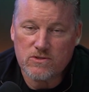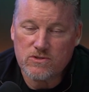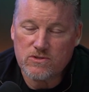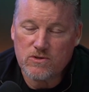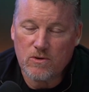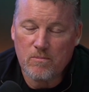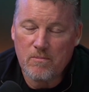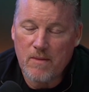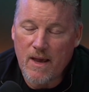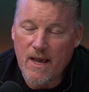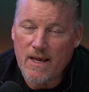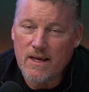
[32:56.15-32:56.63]

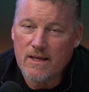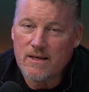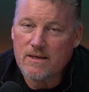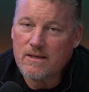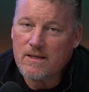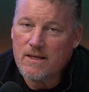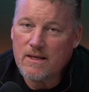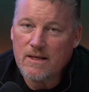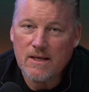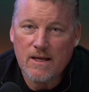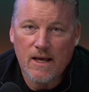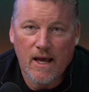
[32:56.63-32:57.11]
So
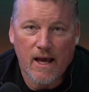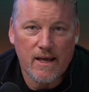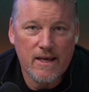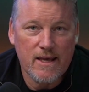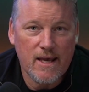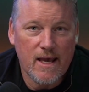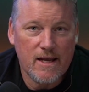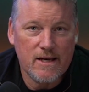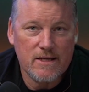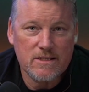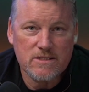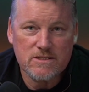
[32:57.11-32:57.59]
Maine,
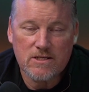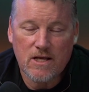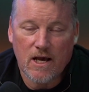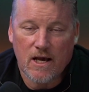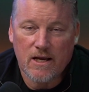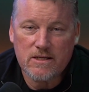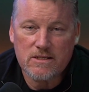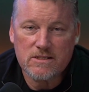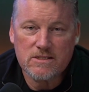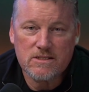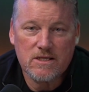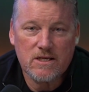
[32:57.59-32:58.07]
again, is
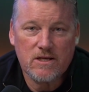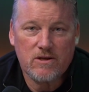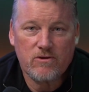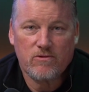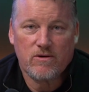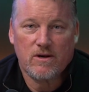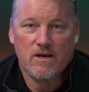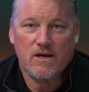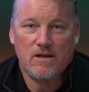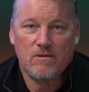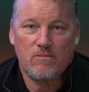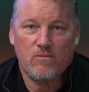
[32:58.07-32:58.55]
not a
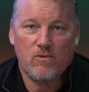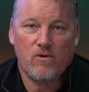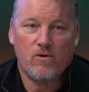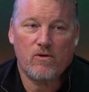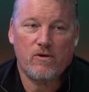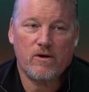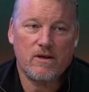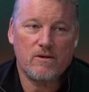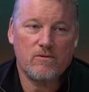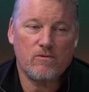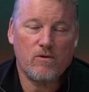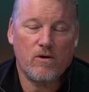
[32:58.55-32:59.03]
secret
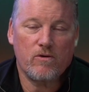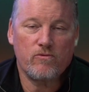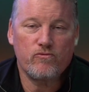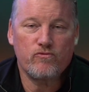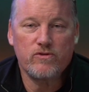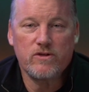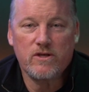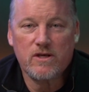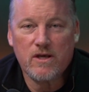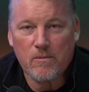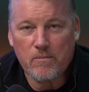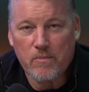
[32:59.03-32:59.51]
anymore. And
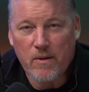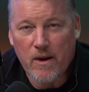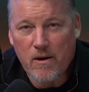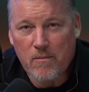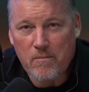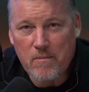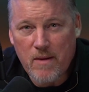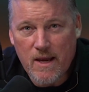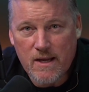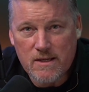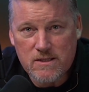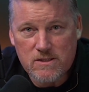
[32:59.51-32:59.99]
when you compare
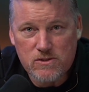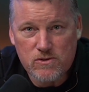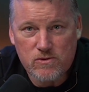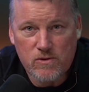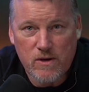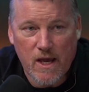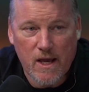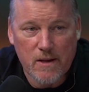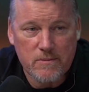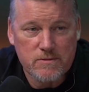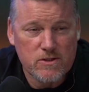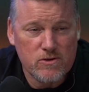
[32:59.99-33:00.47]
Maine to
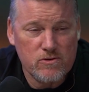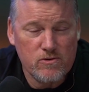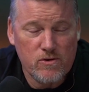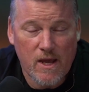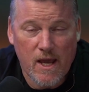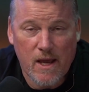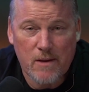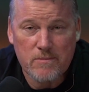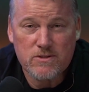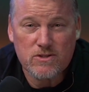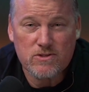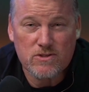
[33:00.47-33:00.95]
New
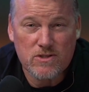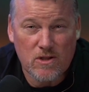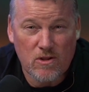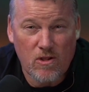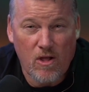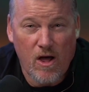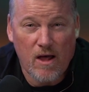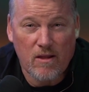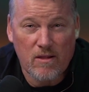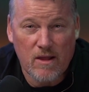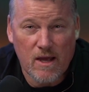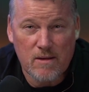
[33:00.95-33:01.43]
Hampshire's a
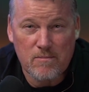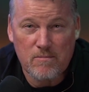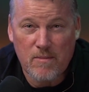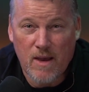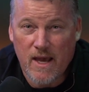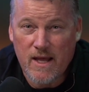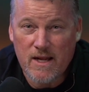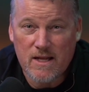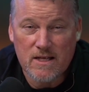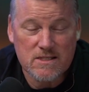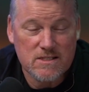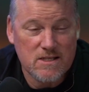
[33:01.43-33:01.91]
lot like
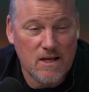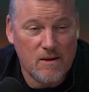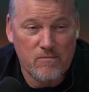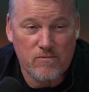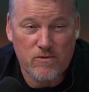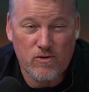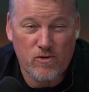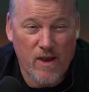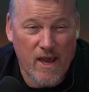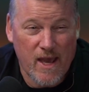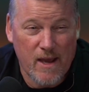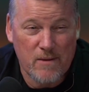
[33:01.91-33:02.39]
Maine, except
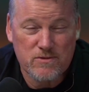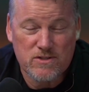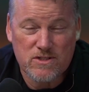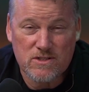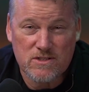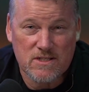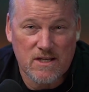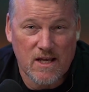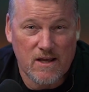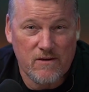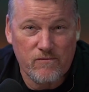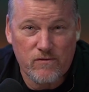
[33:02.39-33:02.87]
New
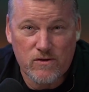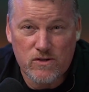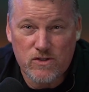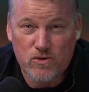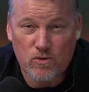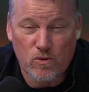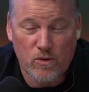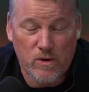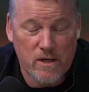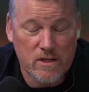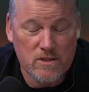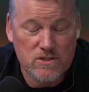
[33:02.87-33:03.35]
Hampshire's
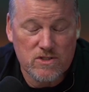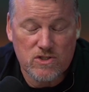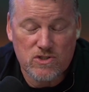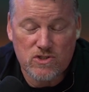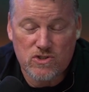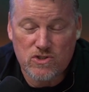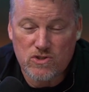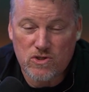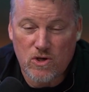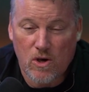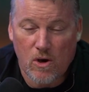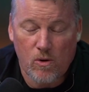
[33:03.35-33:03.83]
inventory is
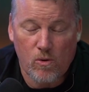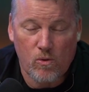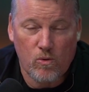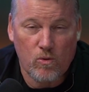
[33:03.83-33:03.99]
so